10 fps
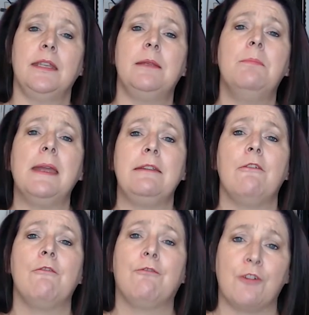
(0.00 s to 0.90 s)
You
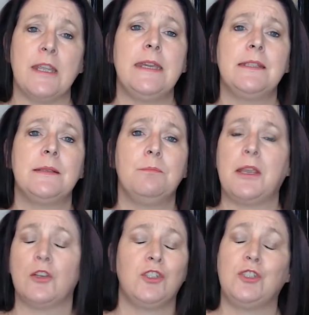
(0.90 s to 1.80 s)
might freeze
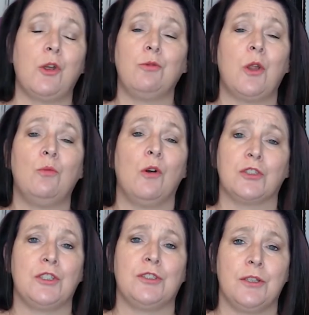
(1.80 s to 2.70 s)
because you don't know
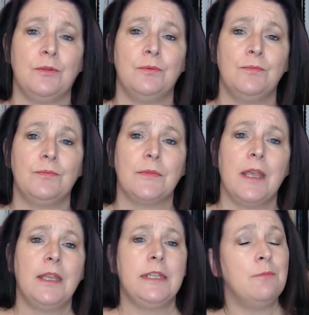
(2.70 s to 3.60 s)
what to do.
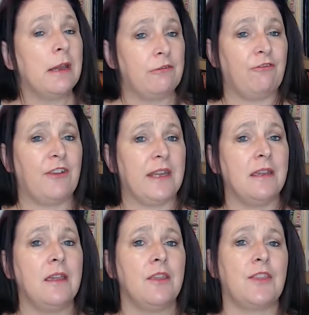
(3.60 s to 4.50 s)
You might
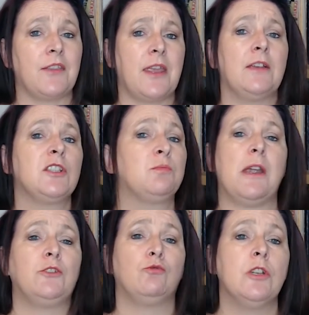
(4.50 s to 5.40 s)
fear that they'll
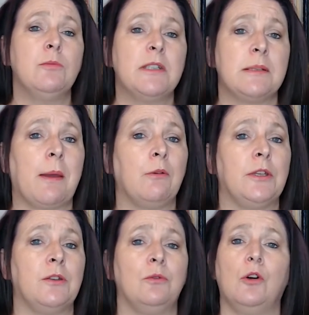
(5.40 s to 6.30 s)
spread rumours about
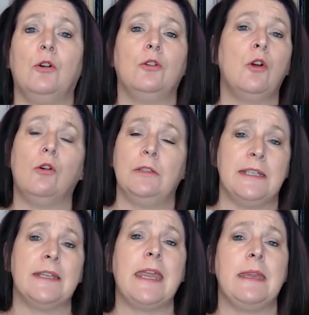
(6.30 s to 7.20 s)
you or call
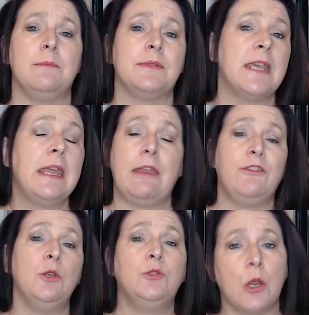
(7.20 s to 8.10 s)
you names
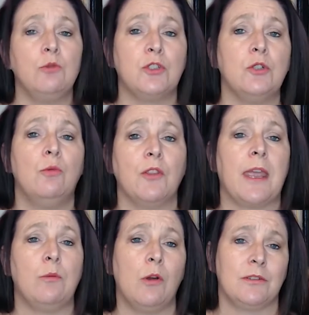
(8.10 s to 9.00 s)
if you don't do what
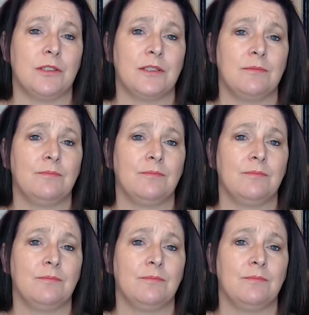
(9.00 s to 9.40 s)
they want.